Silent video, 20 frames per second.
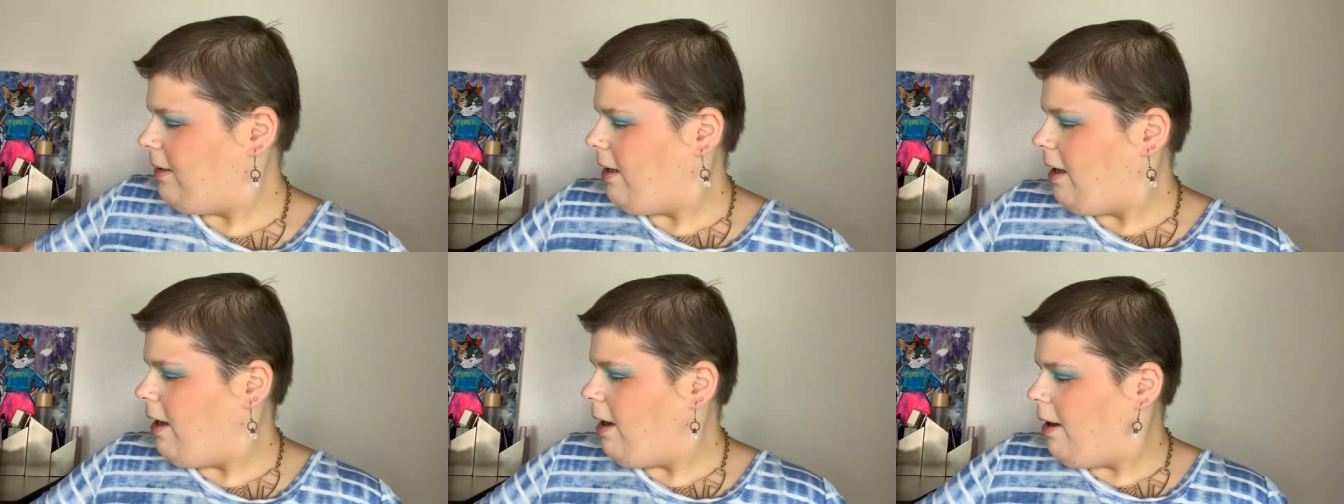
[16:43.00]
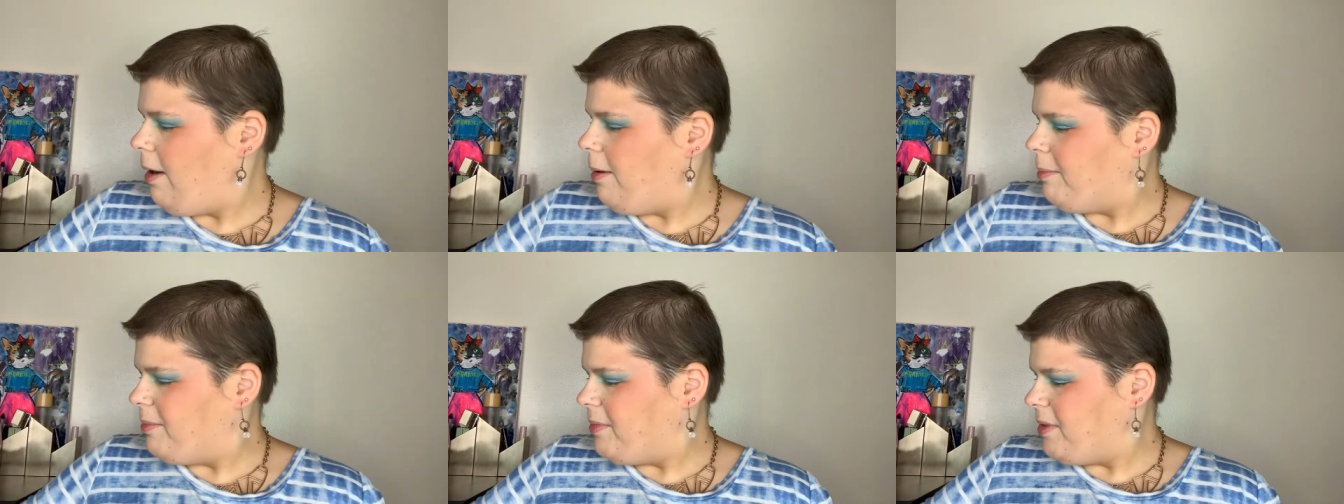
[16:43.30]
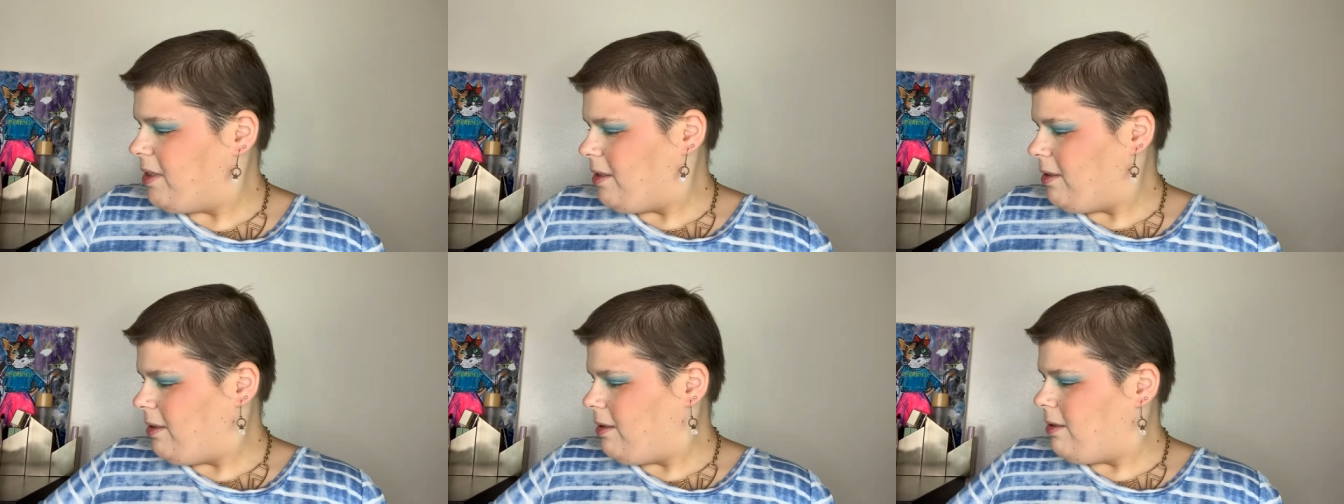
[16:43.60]
um,
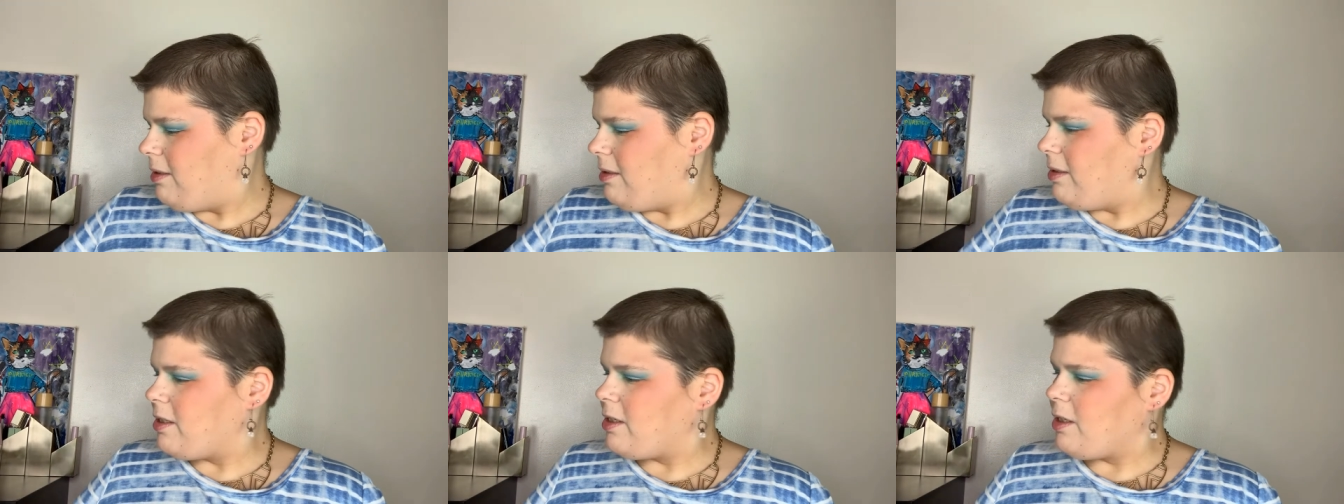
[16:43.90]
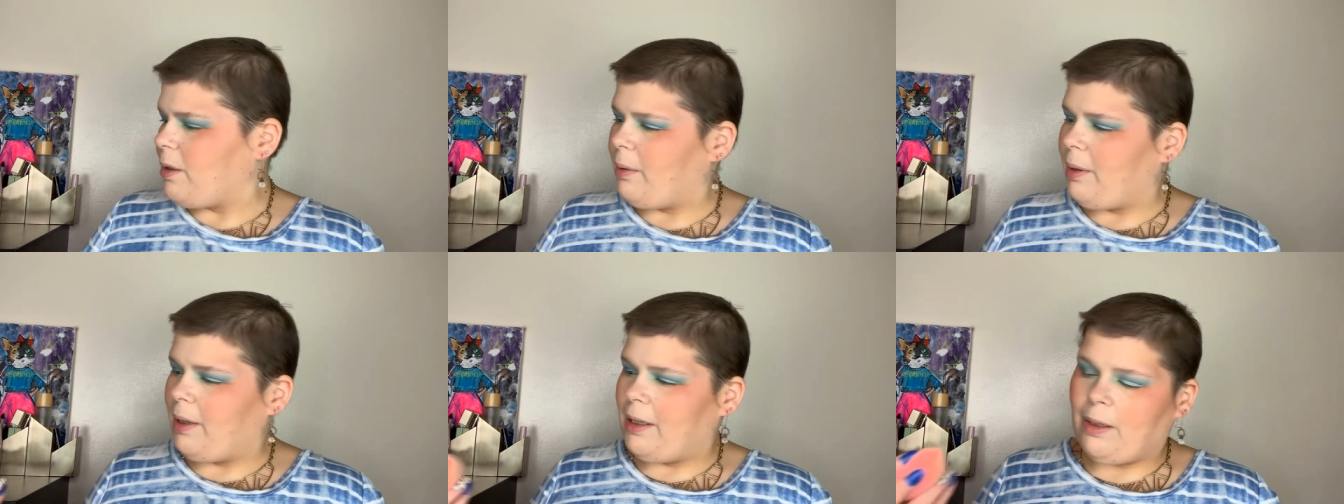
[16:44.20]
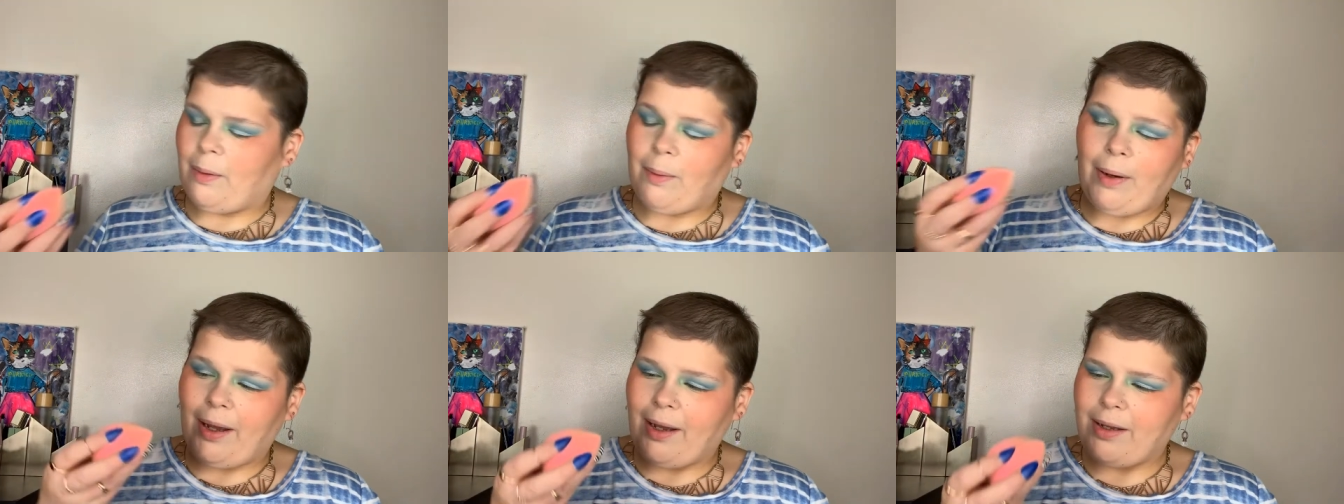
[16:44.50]
so
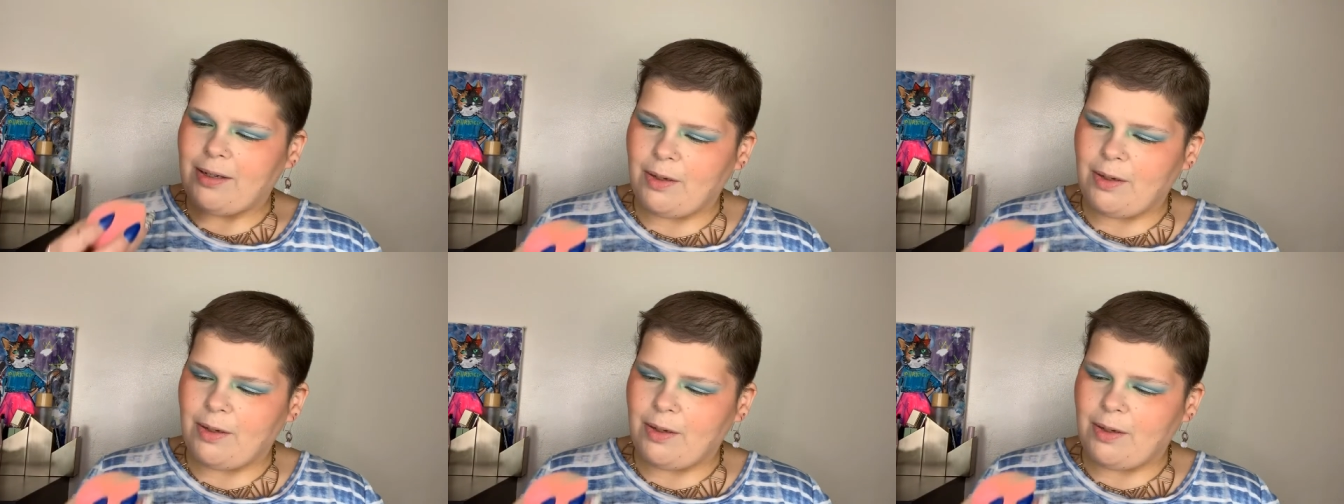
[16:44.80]
anyway,